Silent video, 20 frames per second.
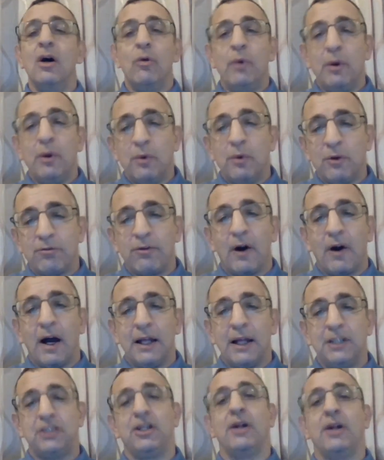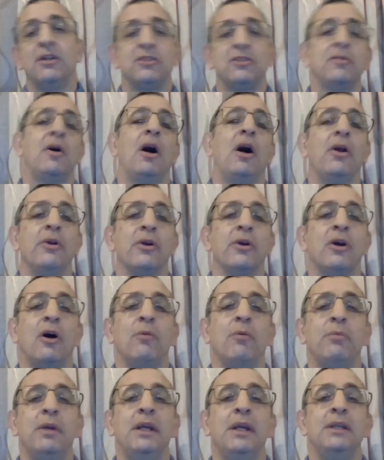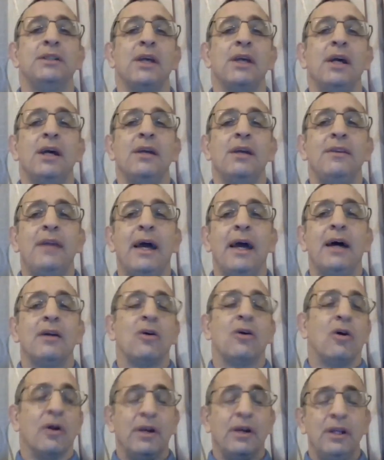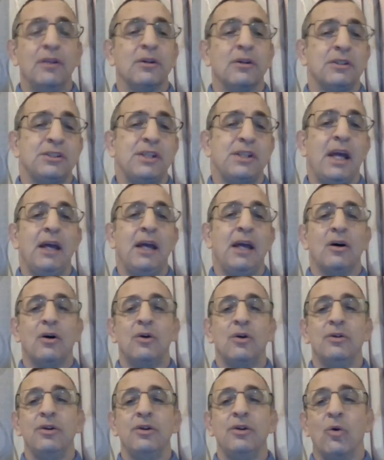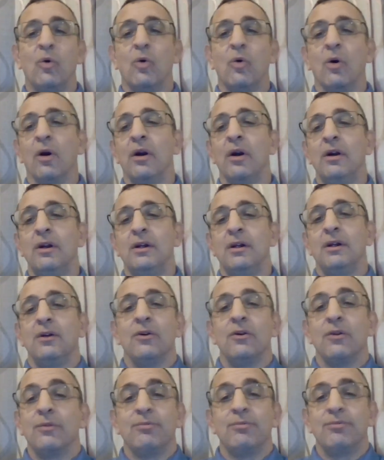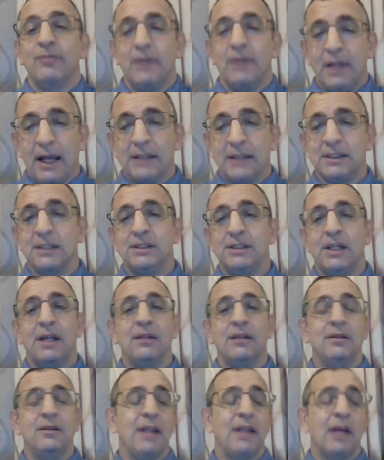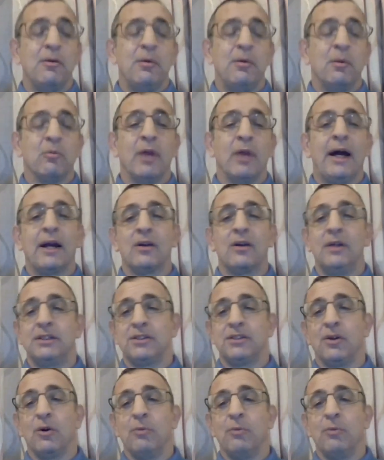we would find shares of other companies that are either state owned or as I said, that have been blacklisted or